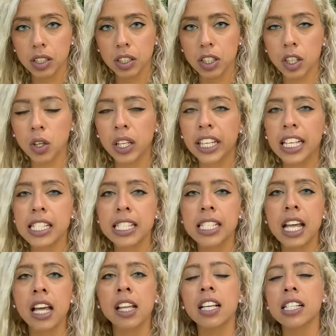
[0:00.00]
You know, like it's
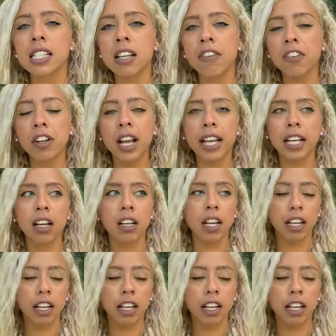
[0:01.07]
not it's never like a